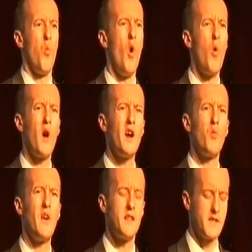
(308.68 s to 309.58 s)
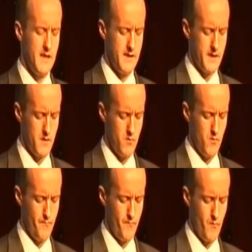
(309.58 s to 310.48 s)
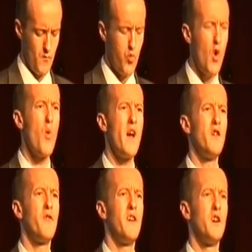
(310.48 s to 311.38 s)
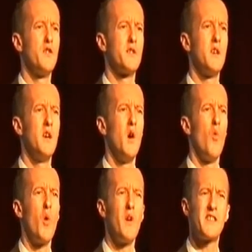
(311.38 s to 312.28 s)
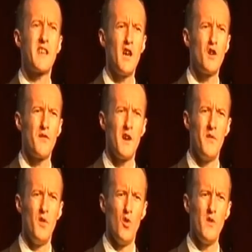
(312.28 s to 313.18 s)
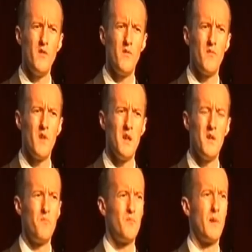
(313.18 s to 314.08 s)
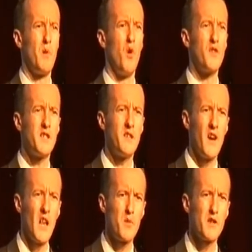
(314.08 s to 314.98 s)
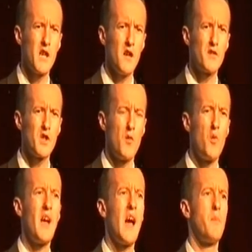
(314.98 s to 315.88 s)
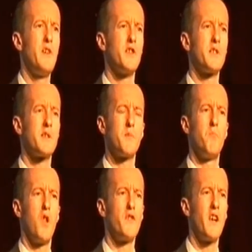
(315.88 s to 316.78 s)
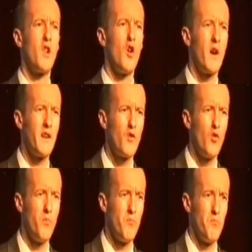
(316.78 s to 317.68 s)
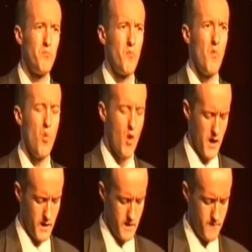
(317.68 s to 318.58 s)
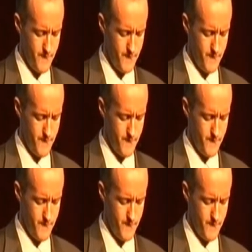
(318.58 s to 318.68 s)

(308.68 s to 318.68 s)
What were our weaknesses? What were our fears? Were we scared of the unknown? Did we want to develop ourselves, or were we happy just plodding along in our own work?